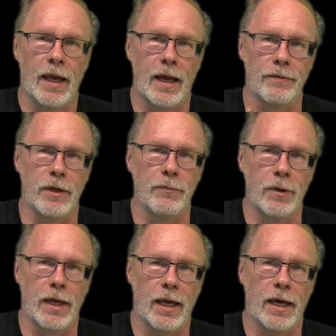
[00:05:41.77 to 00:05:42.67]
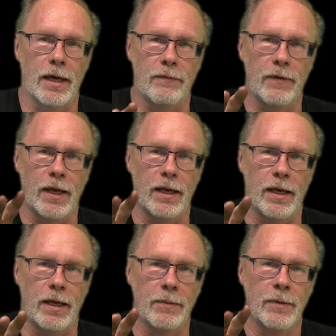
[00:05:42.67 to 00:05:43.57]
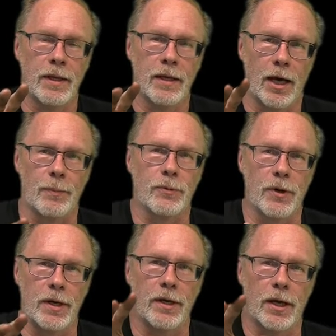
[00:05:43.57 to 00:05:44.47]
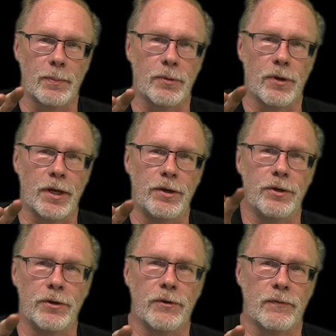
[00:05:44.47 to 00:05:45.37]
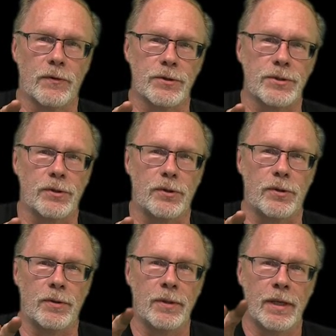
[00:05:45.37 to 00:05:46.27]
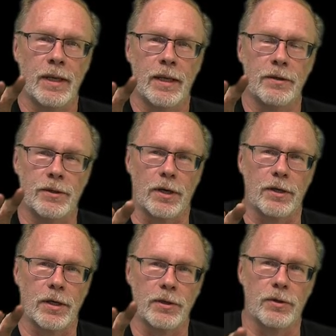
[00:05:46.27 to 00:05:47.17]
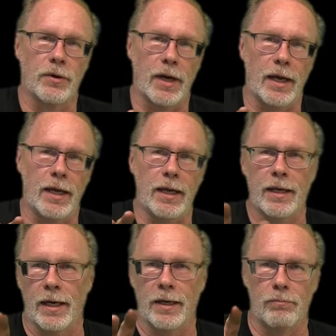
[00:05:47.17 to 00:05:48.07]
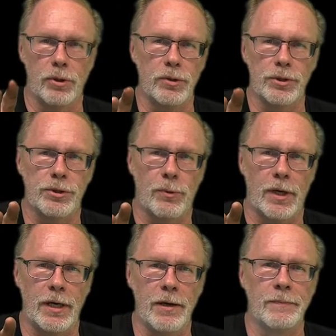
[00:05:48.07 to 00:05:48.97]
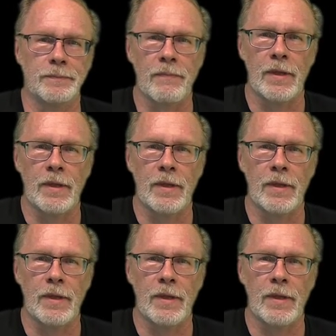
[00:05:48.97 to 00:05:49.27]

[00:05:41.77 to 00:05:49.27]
And then we have a upgraded universal dark gray kind of bluish one.